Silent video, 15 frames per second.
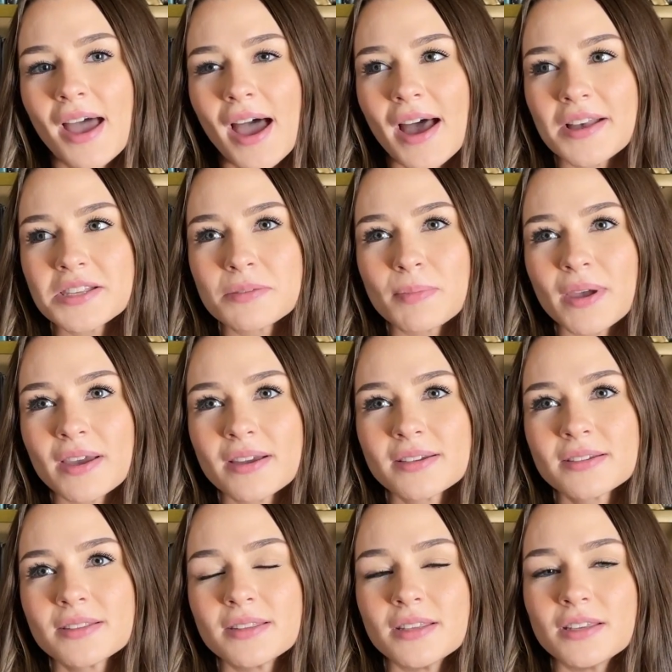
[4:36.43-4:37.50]

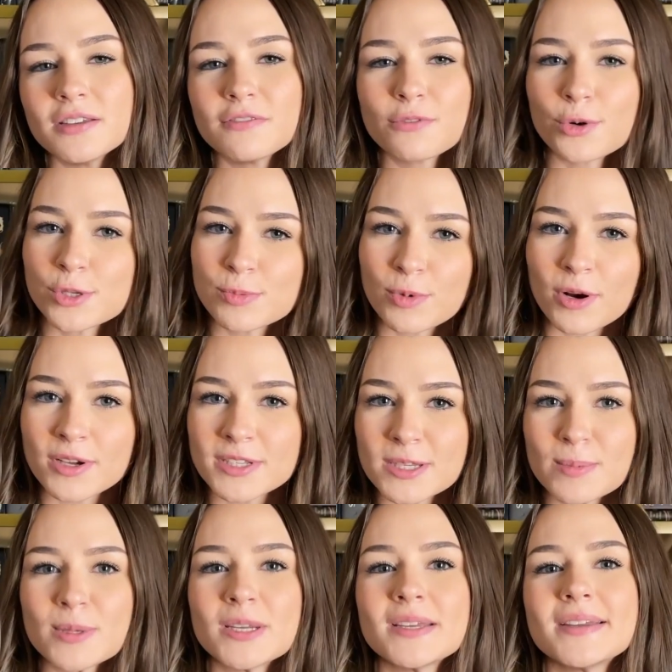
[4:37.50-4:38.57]
aspect, the forced
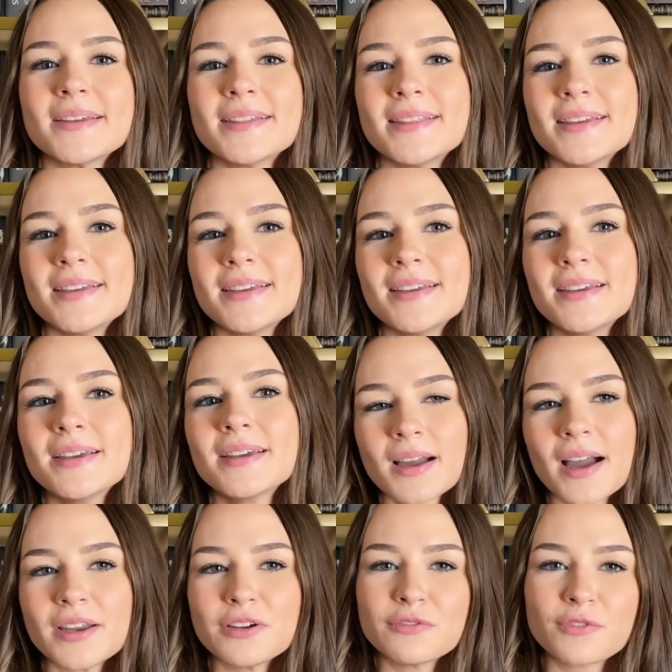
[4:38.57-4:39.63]
proximity, the
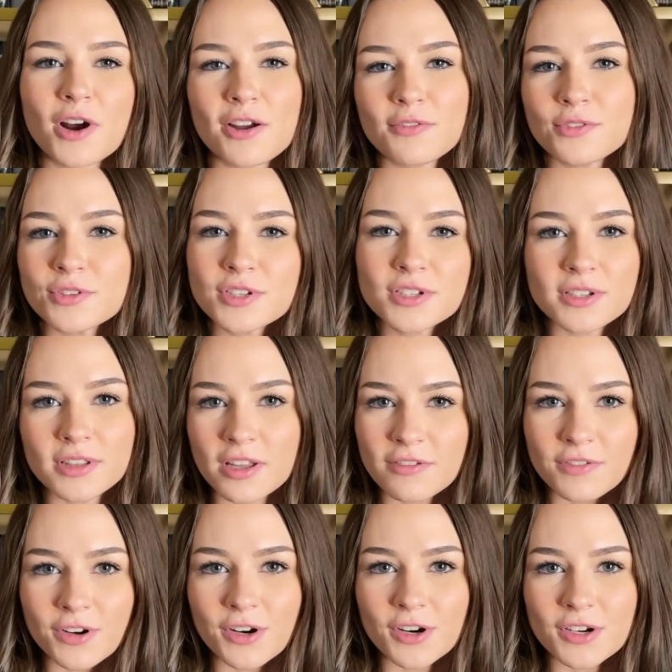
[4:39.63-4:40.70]
kind of rivals to
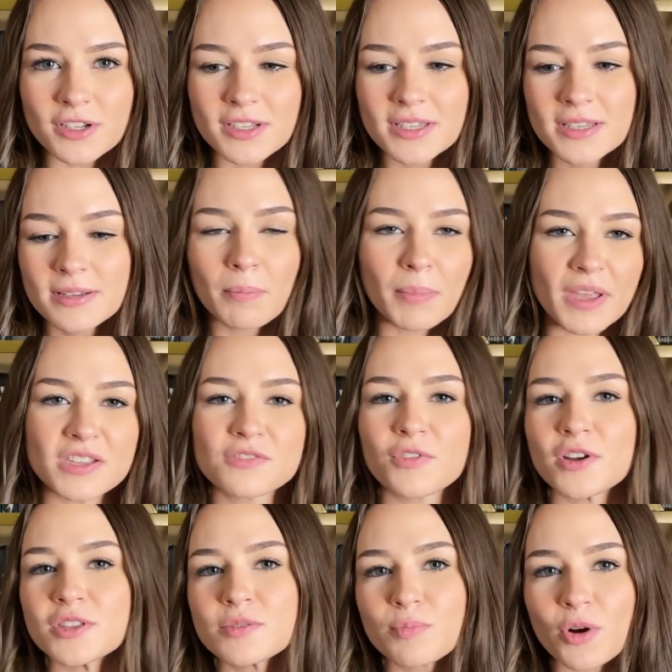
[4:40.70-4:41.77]
lovers, best
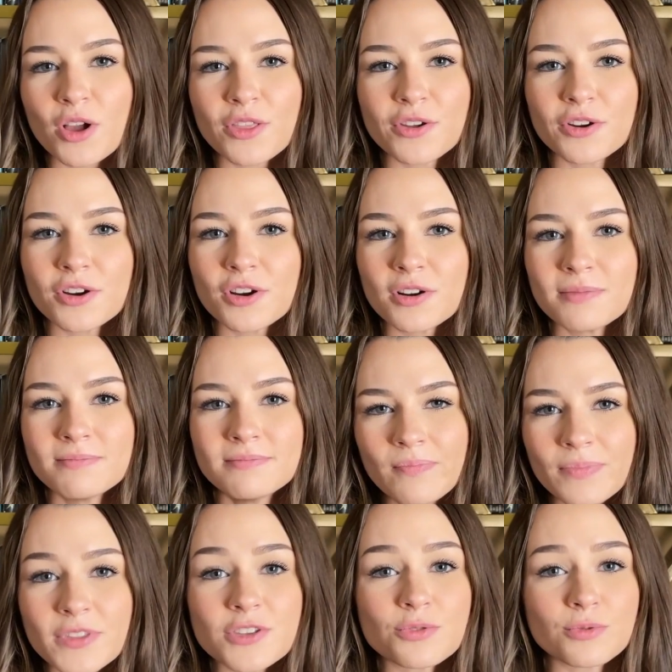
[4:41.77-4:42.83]
friend's brother.
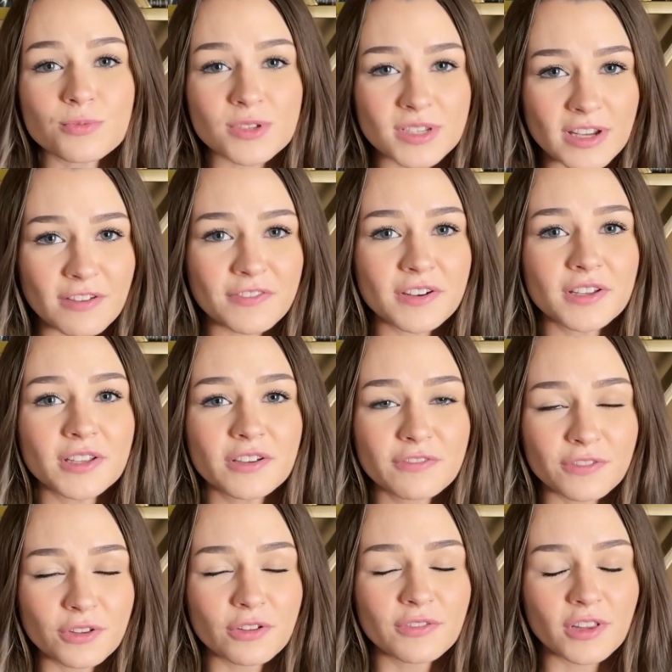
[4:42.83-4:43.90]
This one was definitely
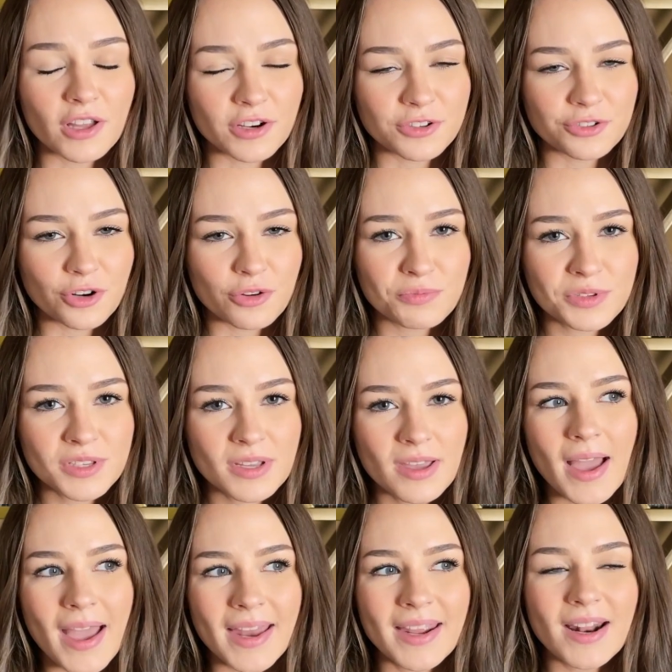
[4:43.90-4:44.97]
full of a lot of tropes.
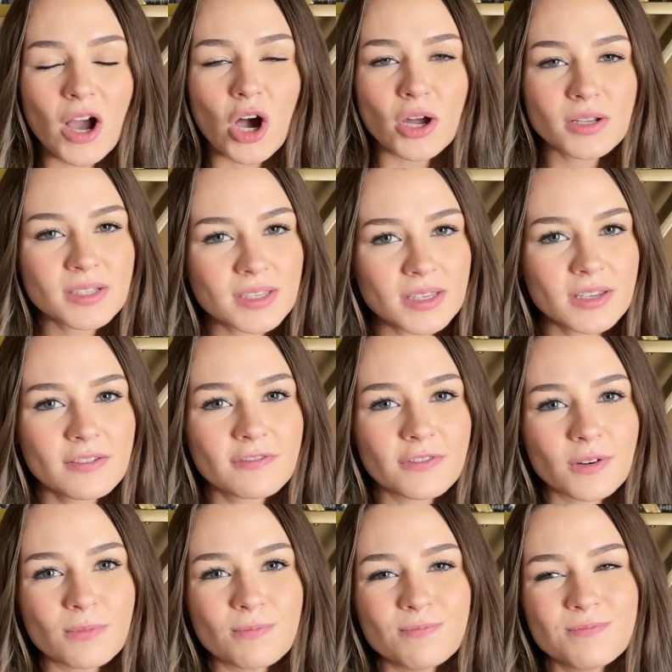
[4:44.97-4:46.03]
And it honestly,
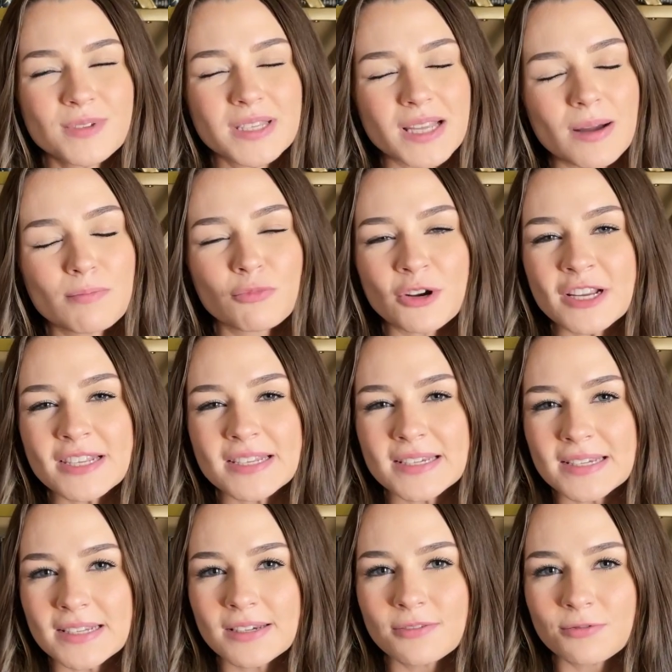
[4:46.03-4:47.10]
for some reason,
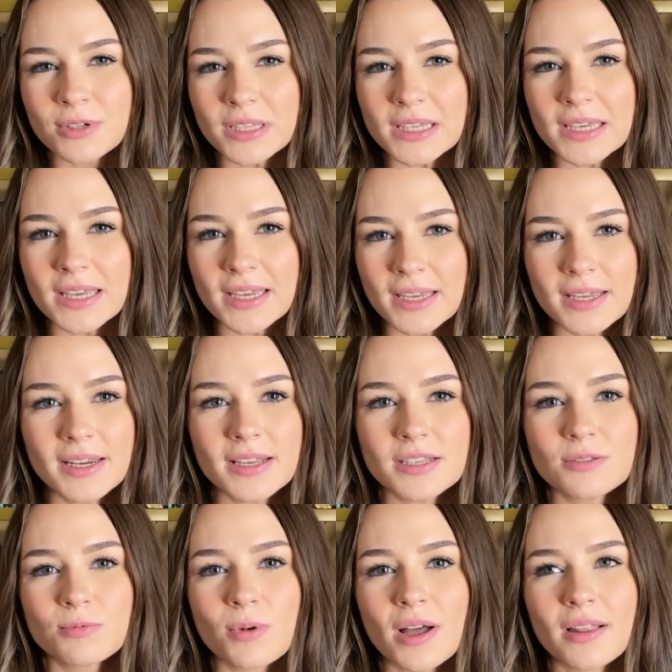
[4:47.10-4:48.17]
didn't really hit
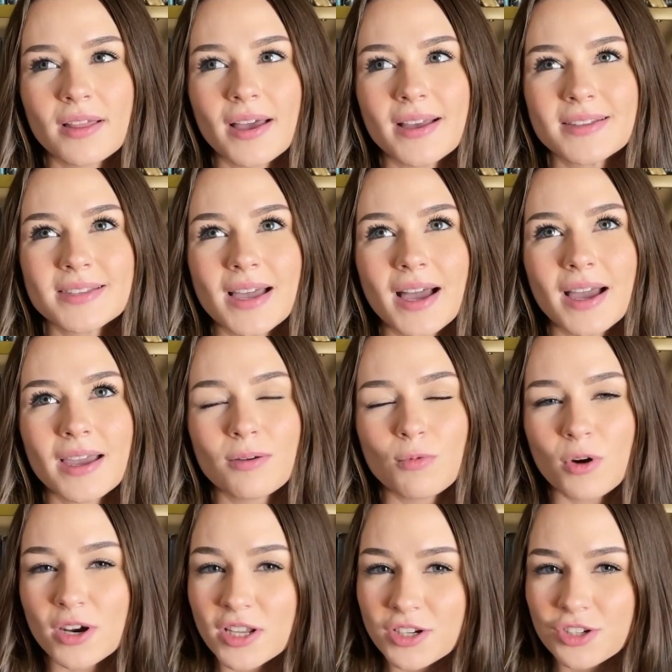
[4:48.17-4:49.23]
as well as I
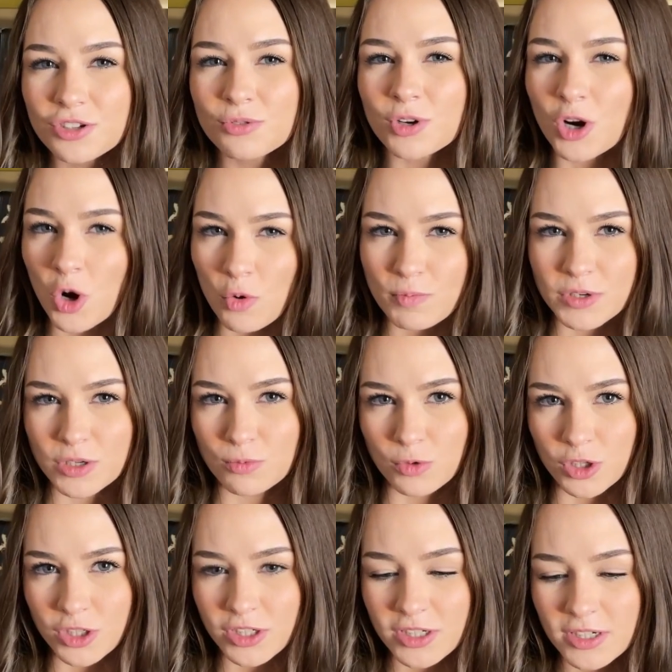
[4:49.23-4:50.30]
wanted to or hoped it
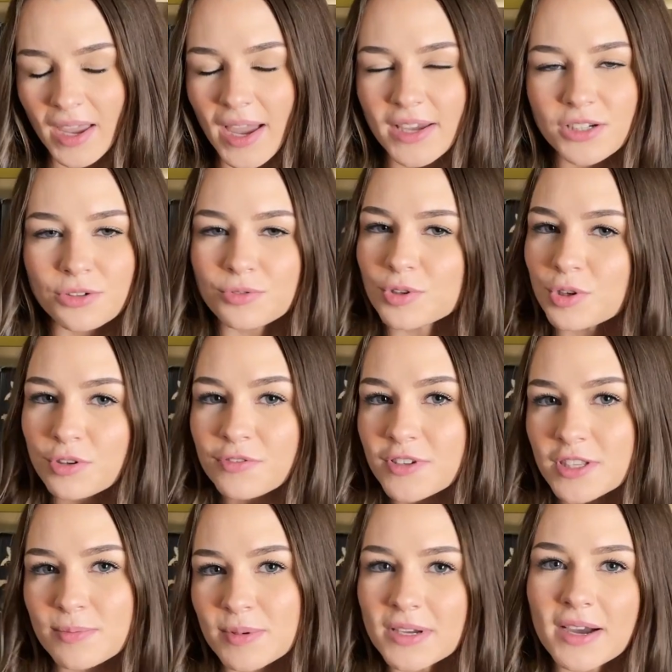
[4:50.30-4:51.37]
would. I don't know if
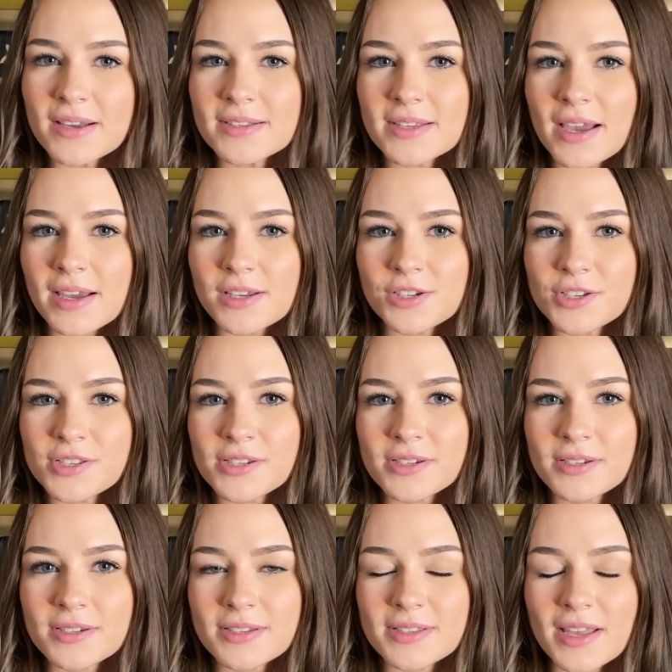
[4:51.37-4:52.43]
it's because I
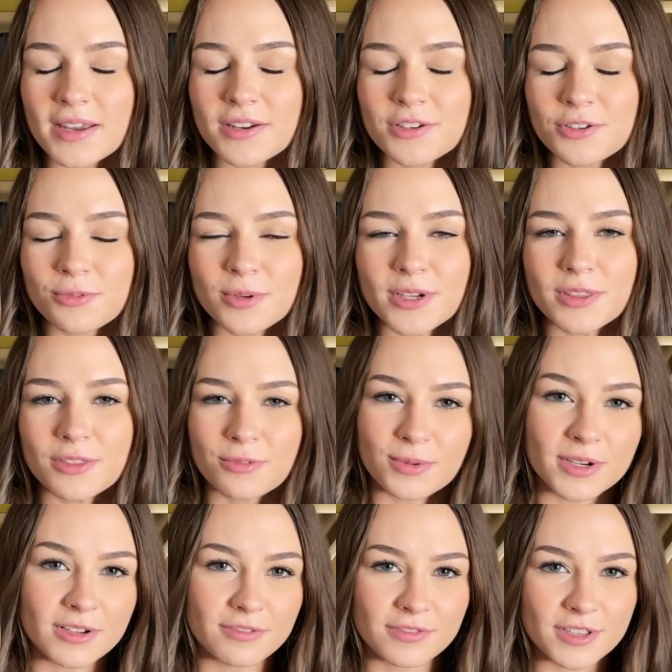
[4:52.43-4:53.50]
just decided to read
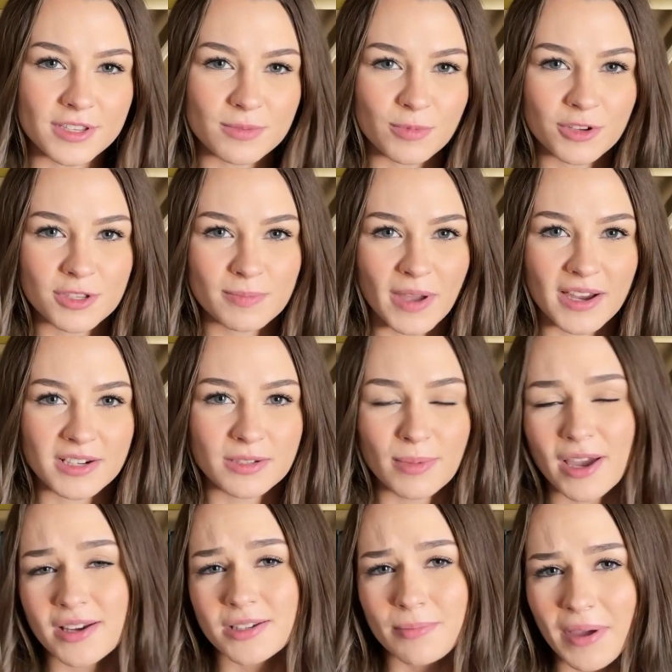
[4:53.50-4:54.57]
3 of these books back to
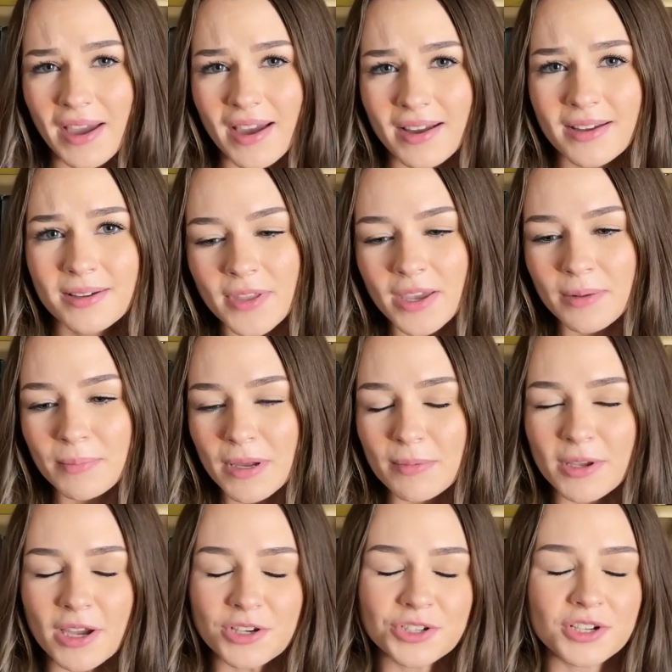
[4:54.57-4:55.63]
back to back, and
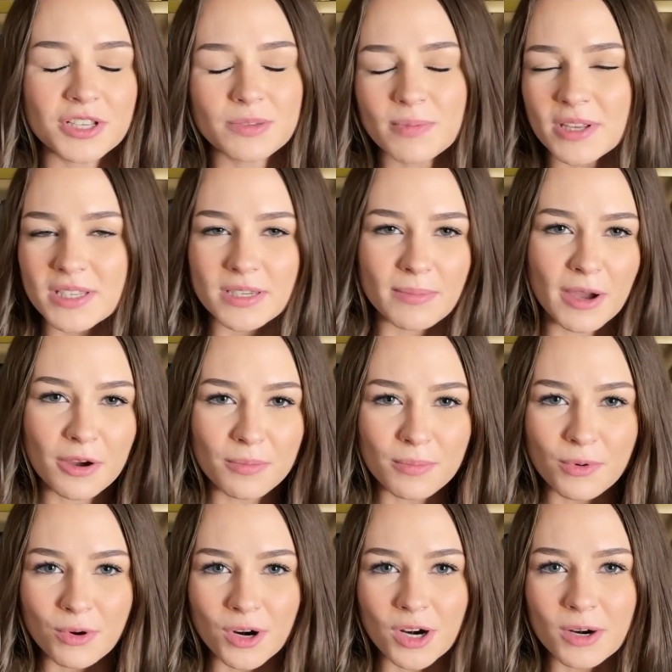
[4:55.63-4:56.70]
maybe I should have spaced them out
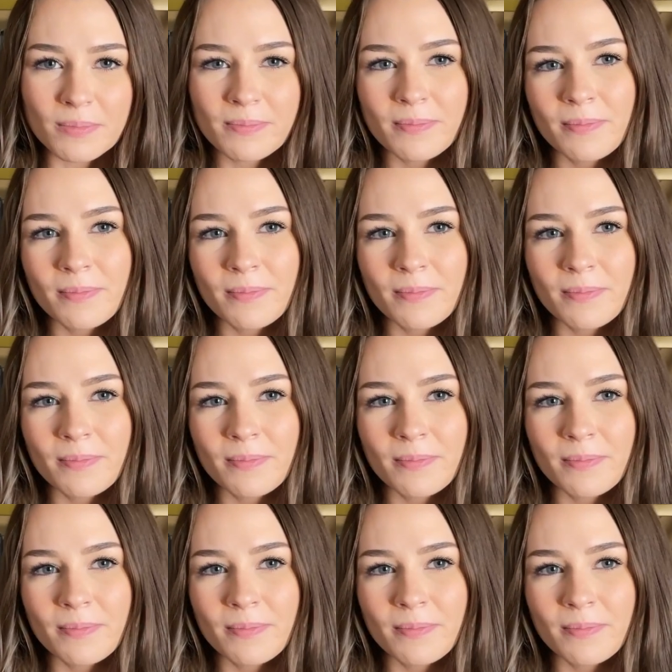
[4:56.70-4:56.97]
more.